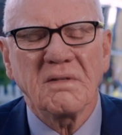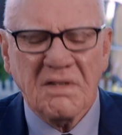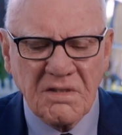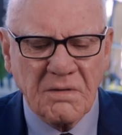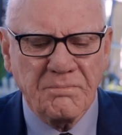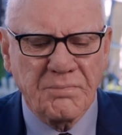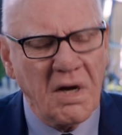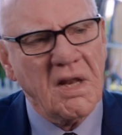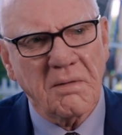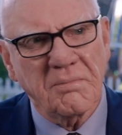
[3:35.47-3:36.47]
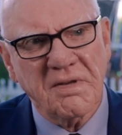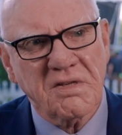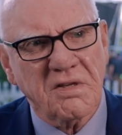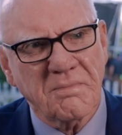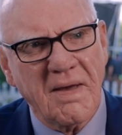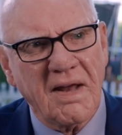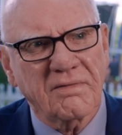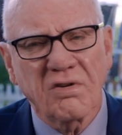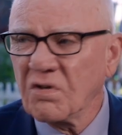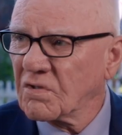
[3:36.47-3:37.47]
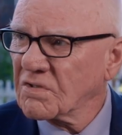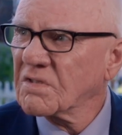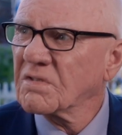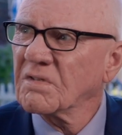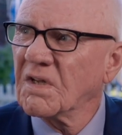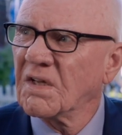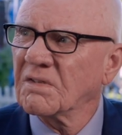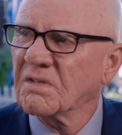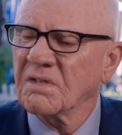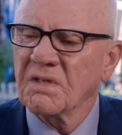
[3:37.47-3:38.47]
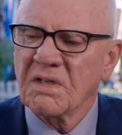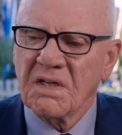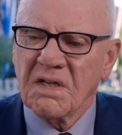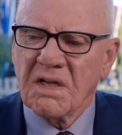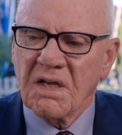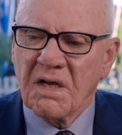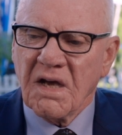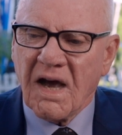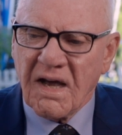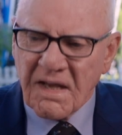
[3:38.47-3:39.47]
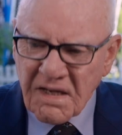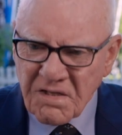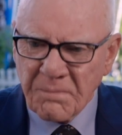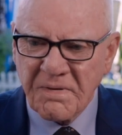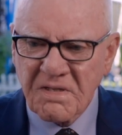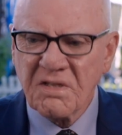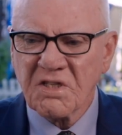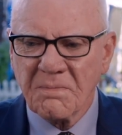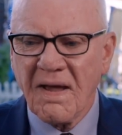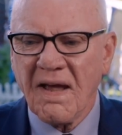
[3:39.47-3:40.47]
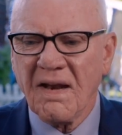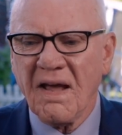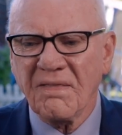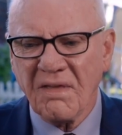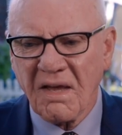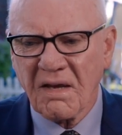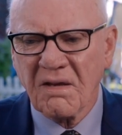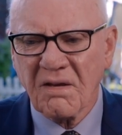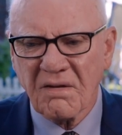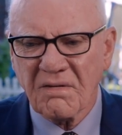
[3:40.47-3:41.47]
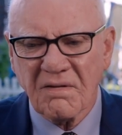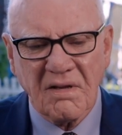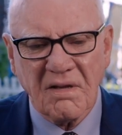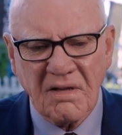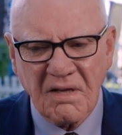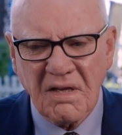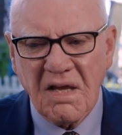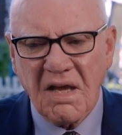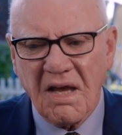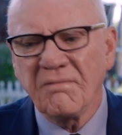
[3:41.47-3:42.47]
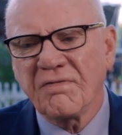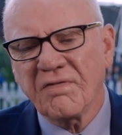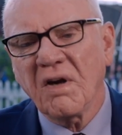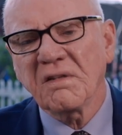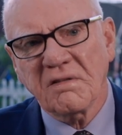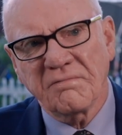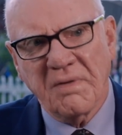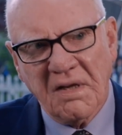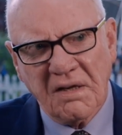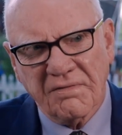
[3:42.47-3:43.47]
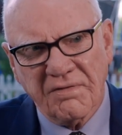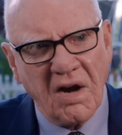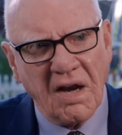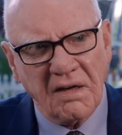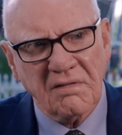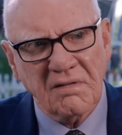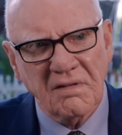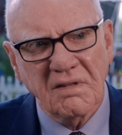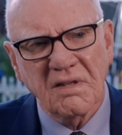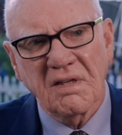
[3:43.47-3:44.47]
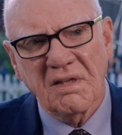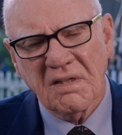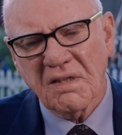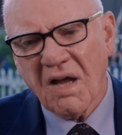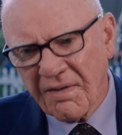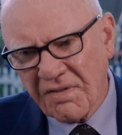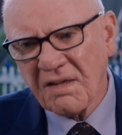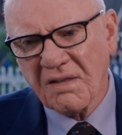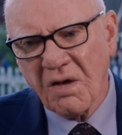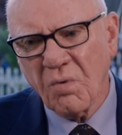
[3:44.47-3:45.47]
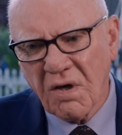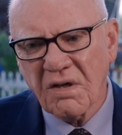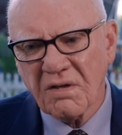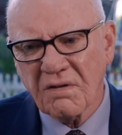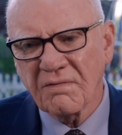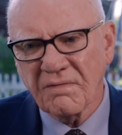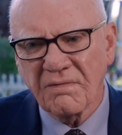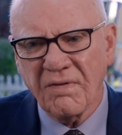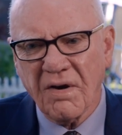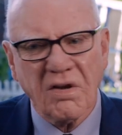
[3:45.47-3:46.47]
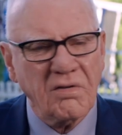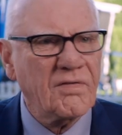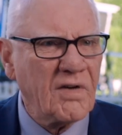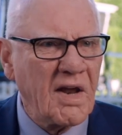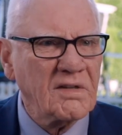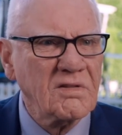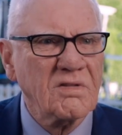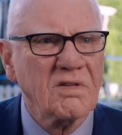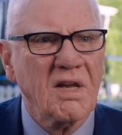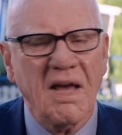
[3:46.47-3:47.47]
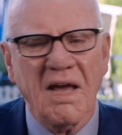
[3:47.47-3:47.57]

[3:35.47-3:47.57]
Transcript: He's a brilliant businessman, of course. And he's a businessman, I think, in front of being a friend. Now, I think they were very good friends.